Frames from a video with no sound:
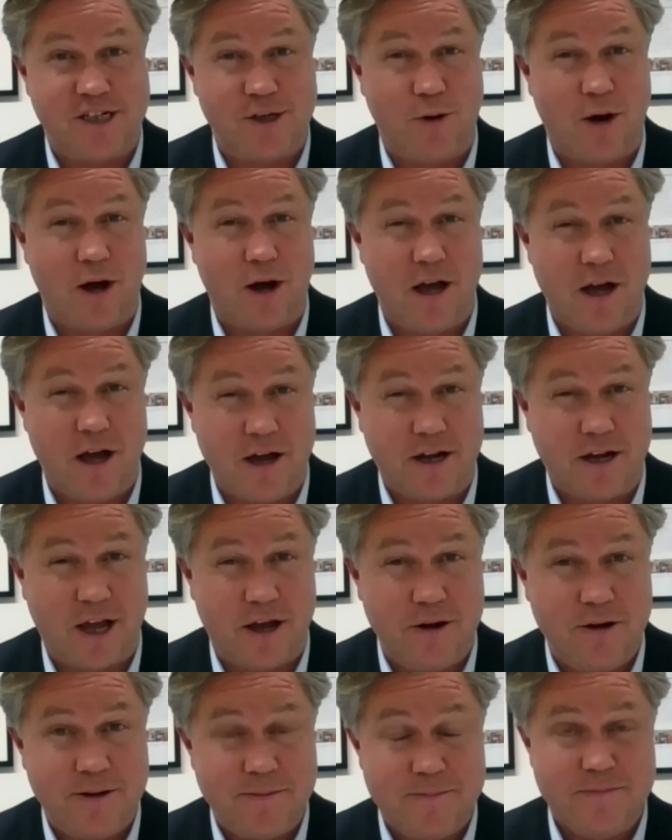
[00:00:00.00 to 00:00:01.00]
who are
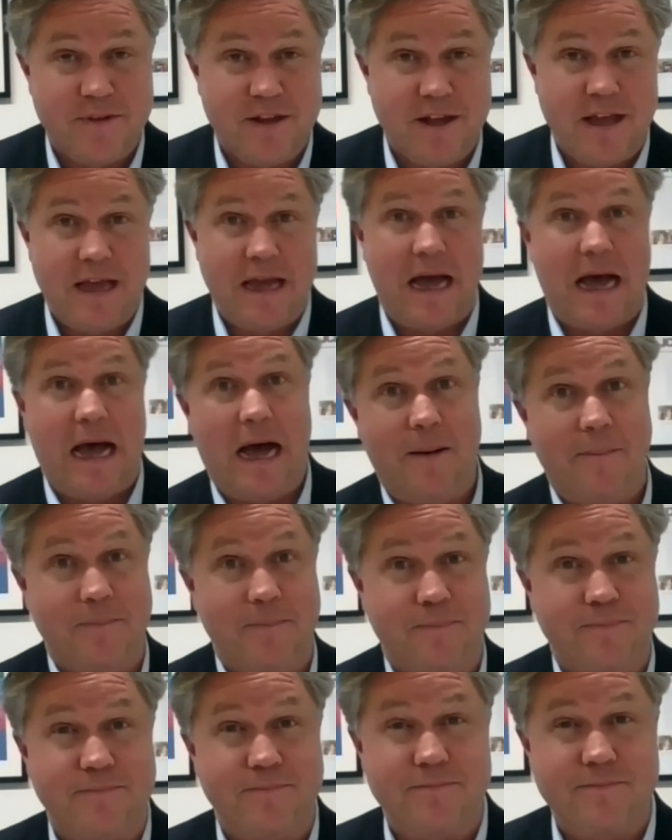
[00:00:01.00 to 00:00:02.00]

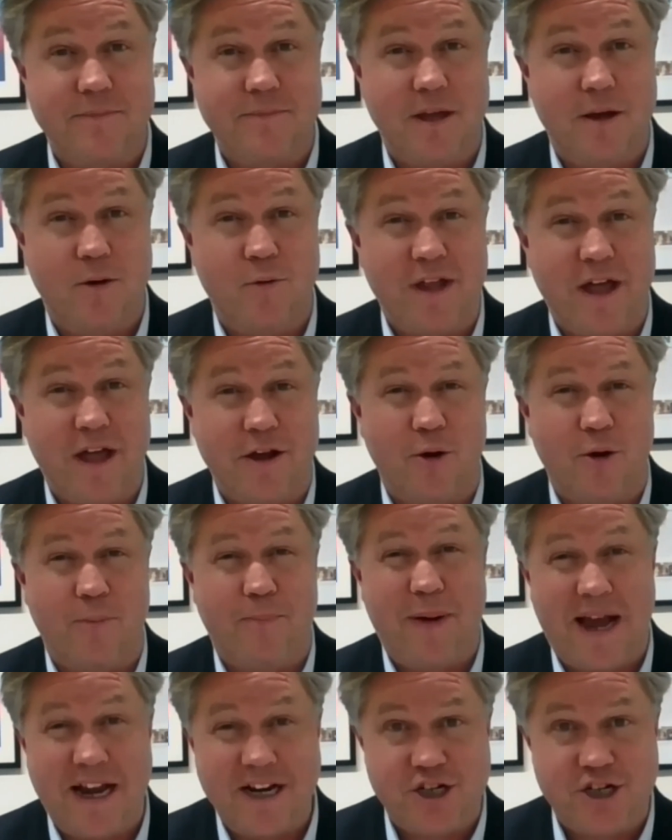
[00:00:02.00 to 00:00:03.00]
Urgo. Without your
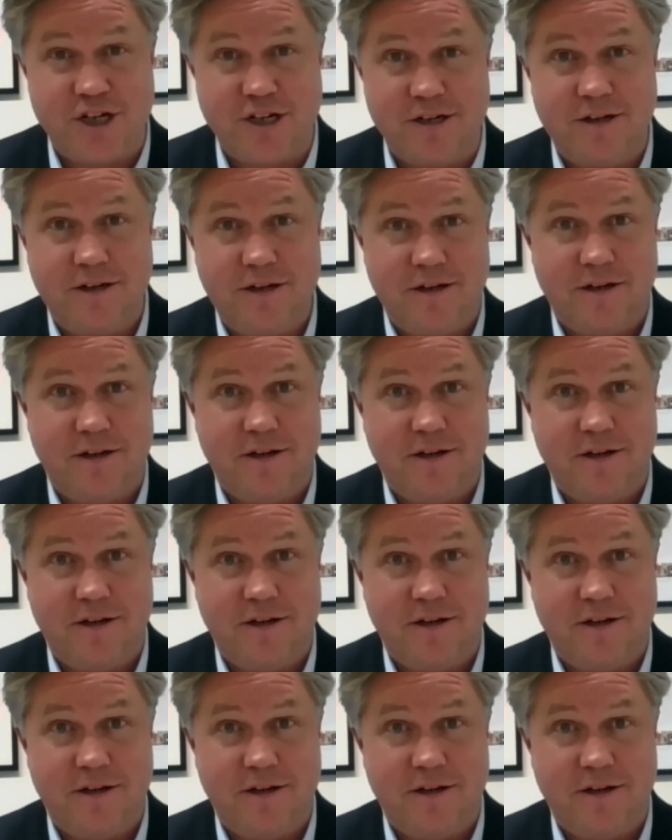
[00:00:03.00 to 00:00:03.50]
passion,